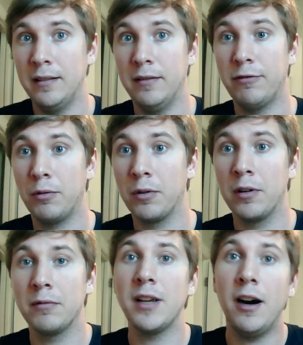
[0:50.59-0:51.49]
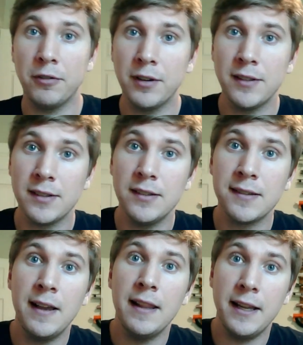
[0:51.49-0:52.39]
for
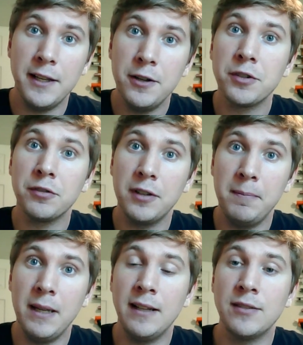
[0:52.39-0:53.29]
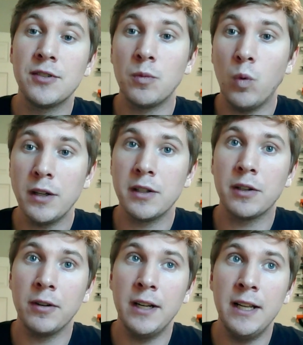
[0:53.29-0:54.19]
tolerances, it usually means to what
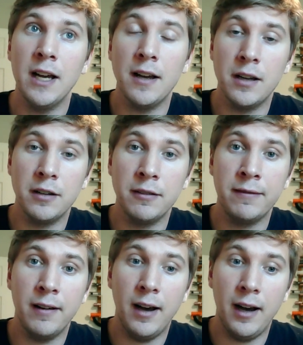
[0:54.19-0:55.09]
degree of